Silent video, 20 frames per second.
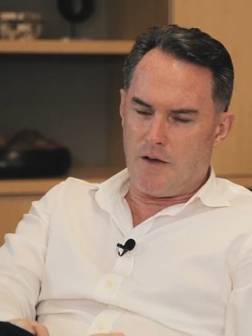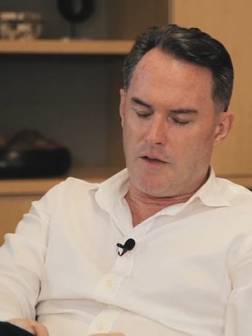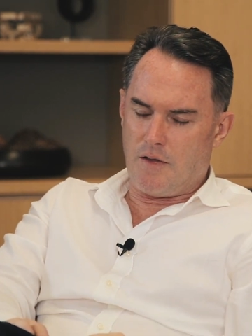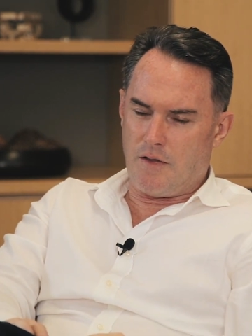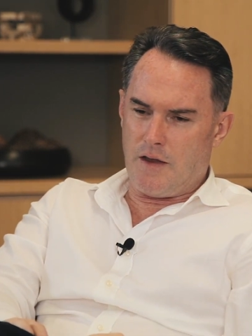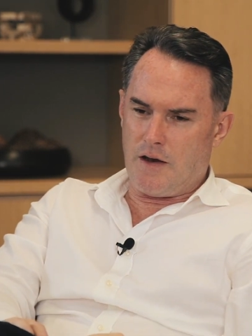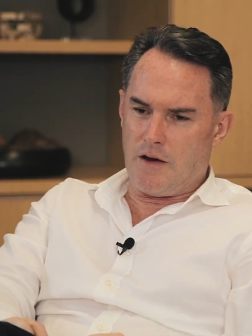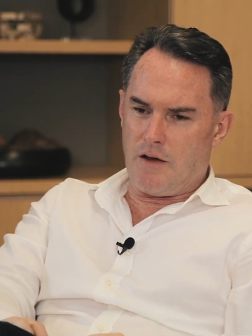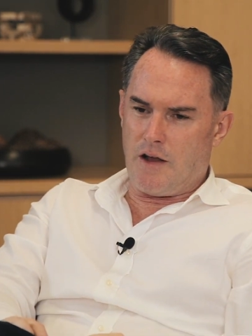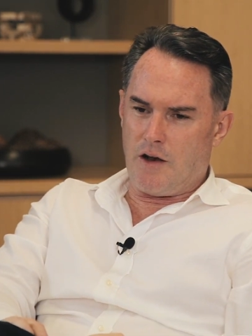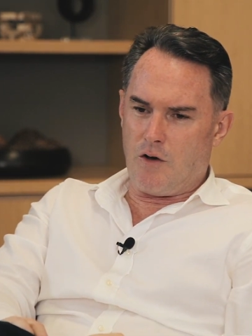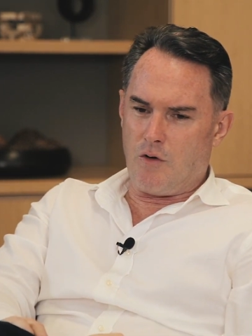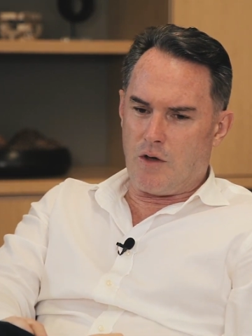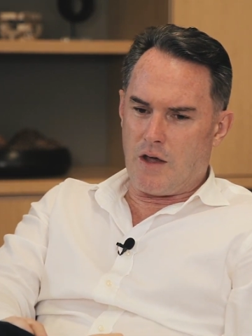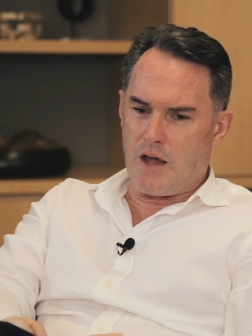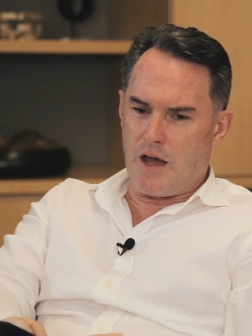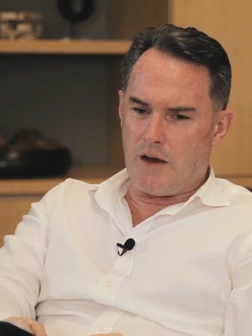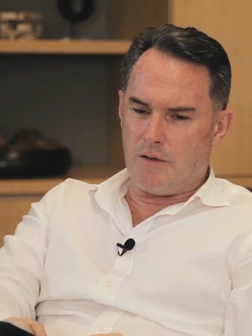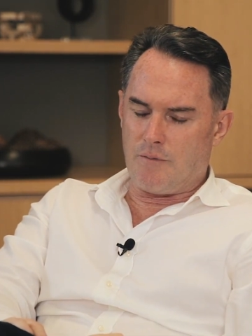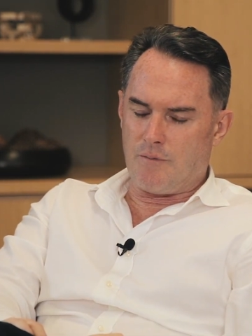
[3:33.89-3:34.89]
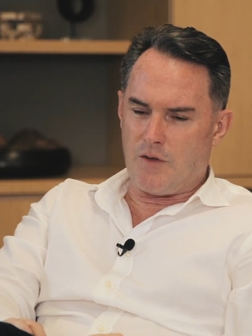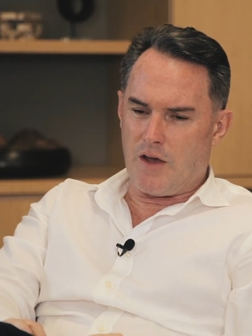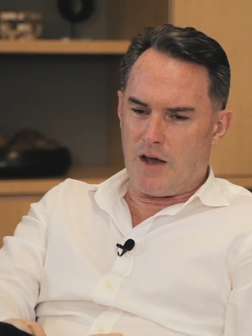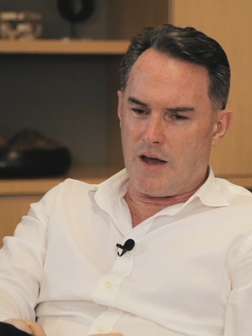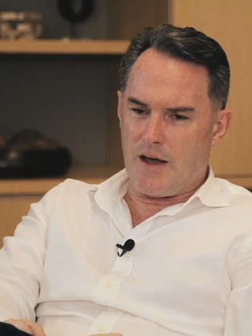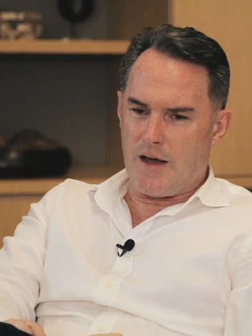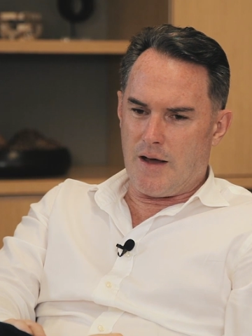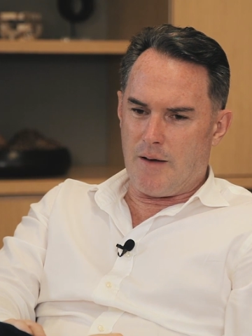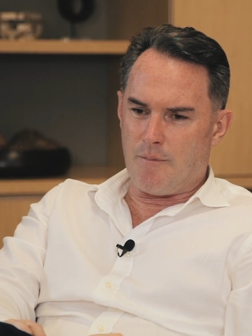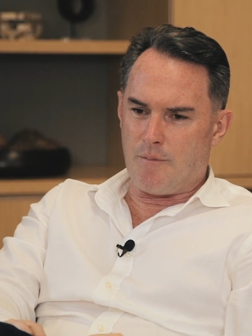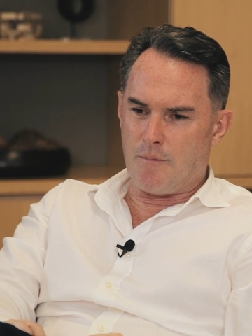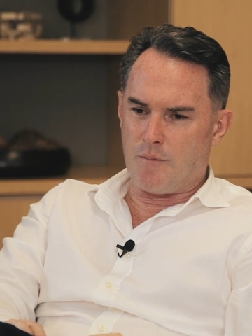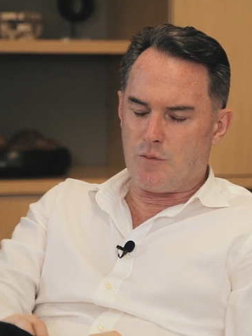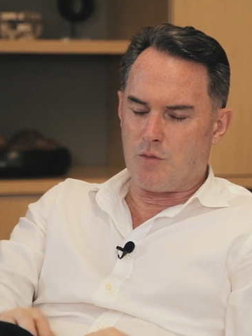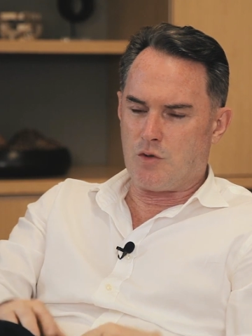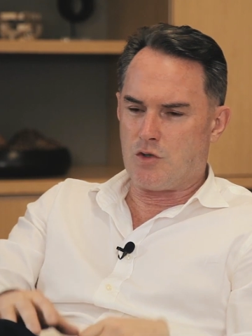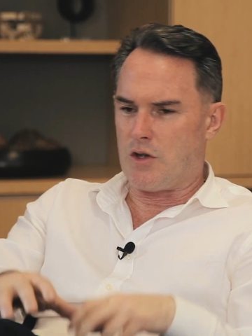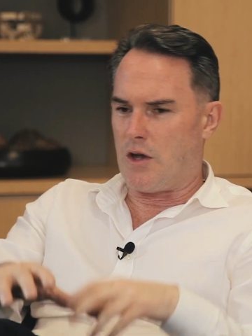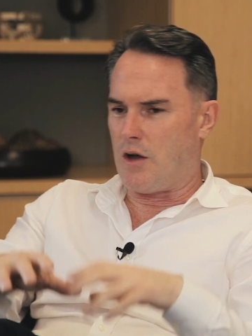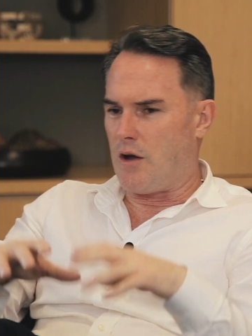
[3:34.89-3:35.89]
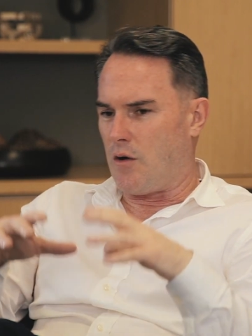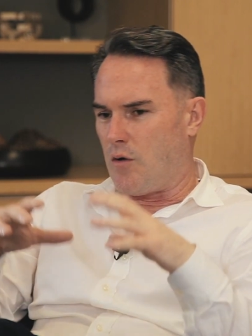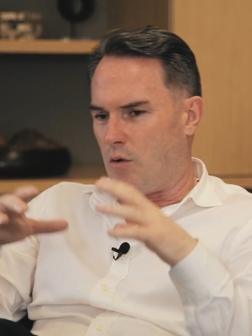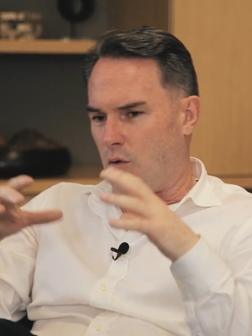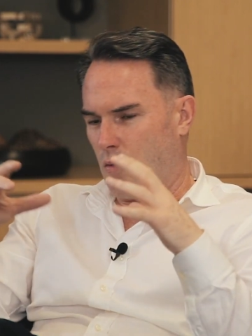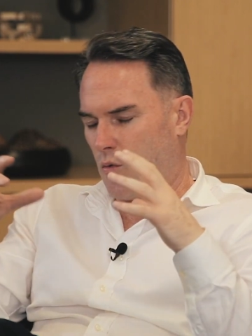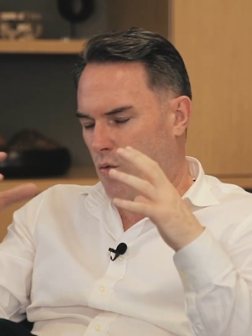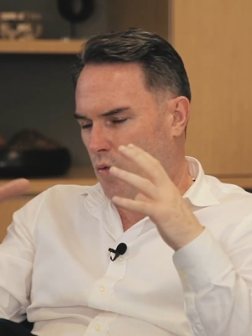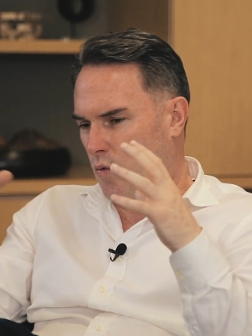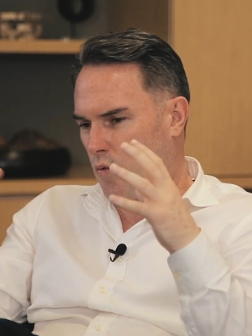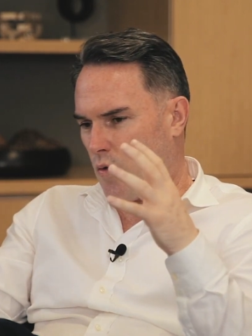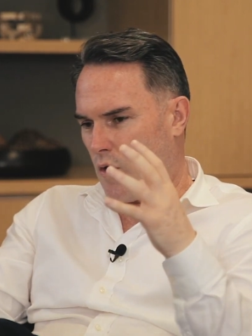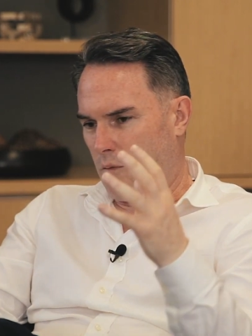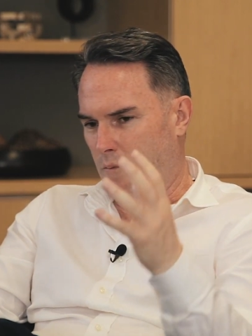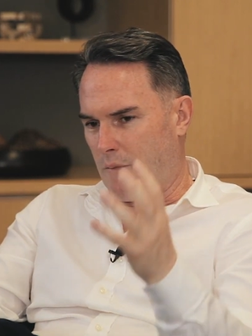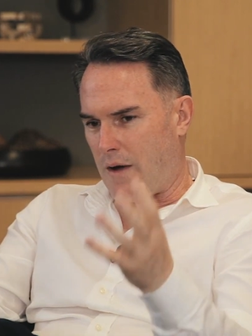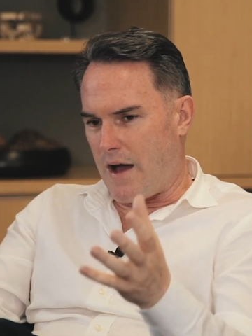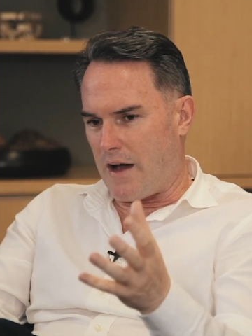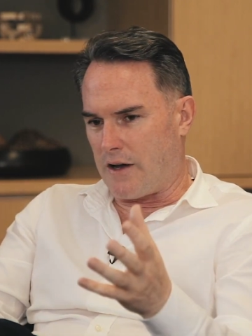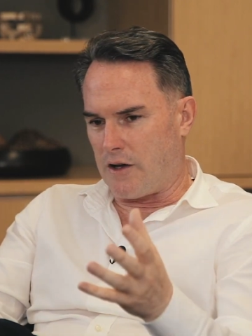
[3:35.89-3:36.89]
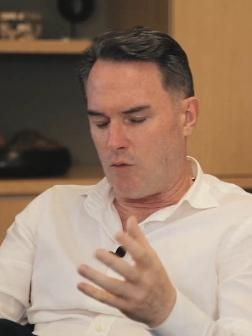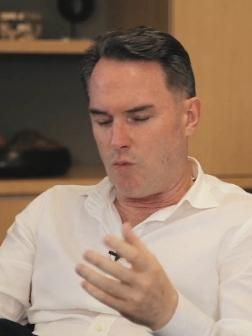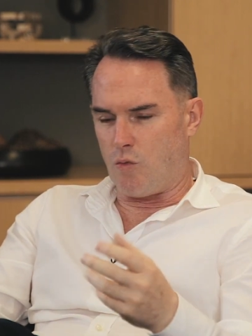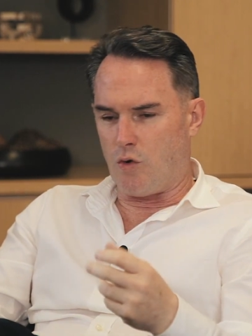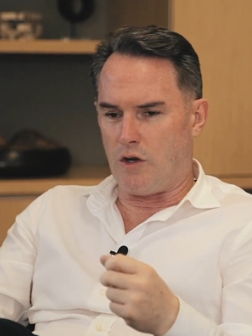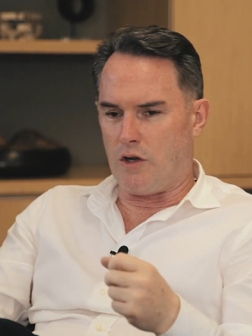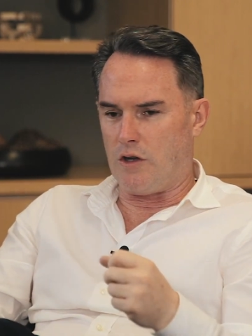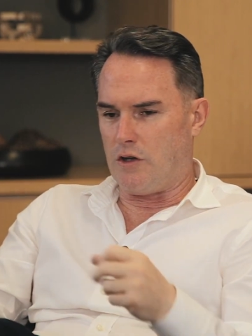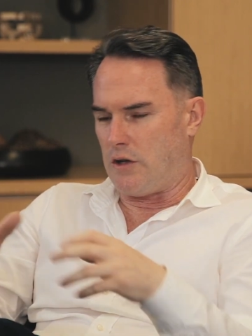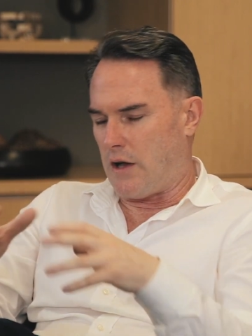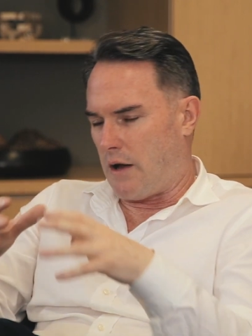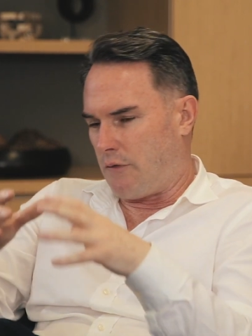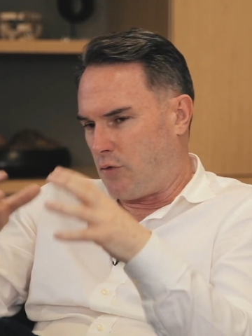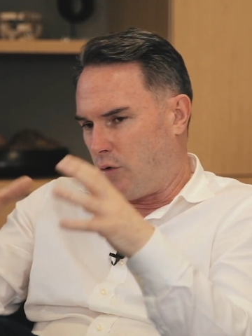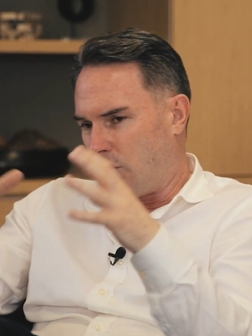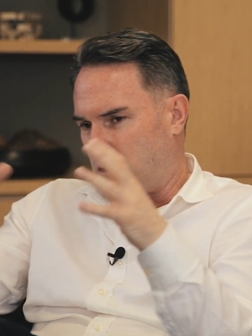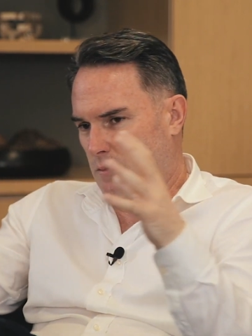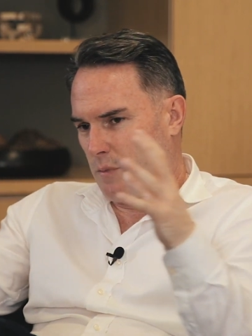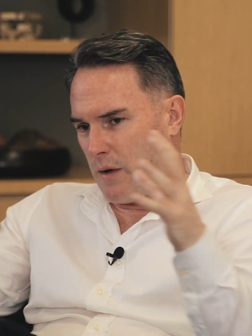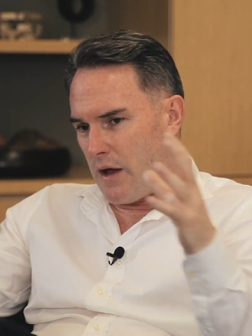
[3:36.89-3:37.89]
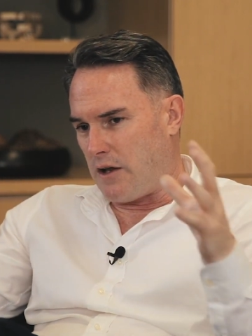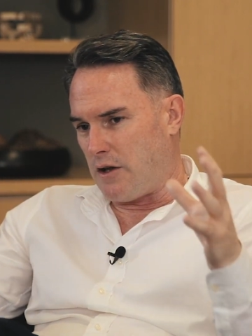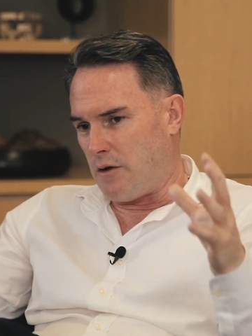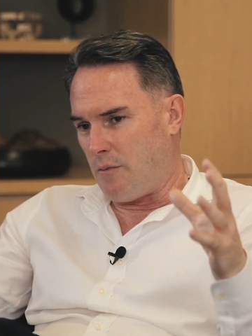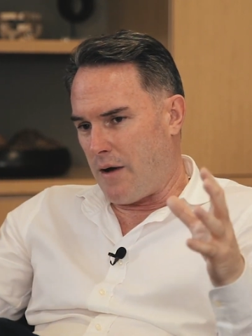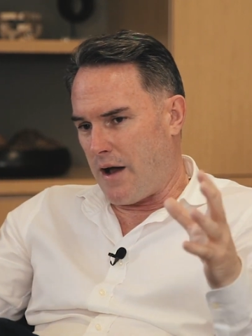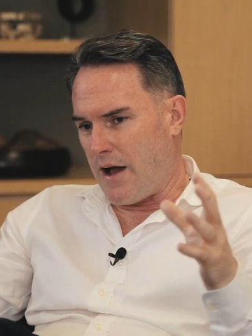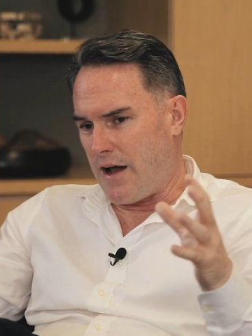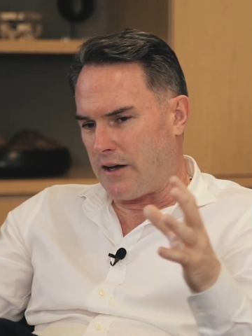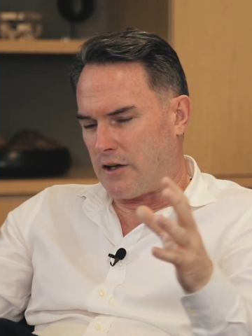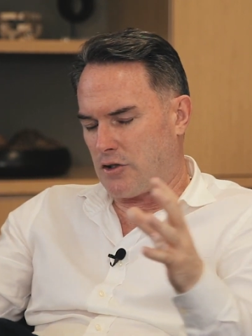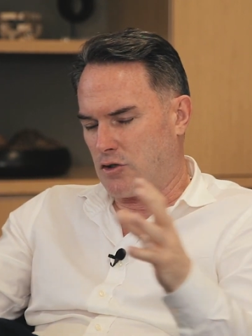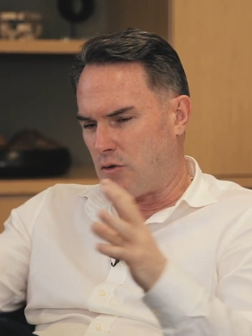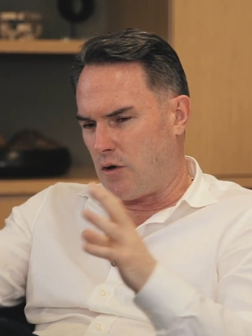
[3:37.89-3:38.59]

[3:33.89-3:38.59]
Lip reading: Then I look at, so what market do you have to expand your market?